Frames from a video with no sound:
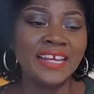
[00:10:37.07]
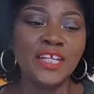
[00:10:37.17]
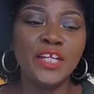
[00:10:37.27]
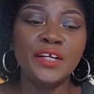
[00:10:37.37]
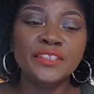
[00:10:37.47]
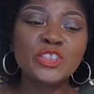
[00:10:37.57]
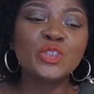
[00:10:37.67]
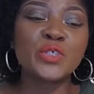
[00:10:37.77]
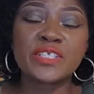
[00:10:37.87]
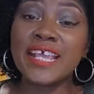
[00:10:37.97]
Learn
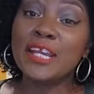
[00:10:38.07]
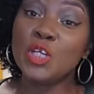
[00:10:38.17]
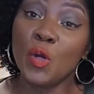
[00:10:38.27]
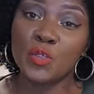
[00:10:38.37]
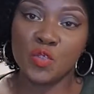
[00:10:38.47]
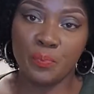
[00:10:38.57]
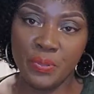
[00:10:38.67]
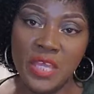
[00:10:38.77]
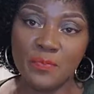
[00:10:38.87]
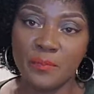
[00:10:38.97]
to say no to
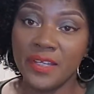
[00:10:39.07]
people,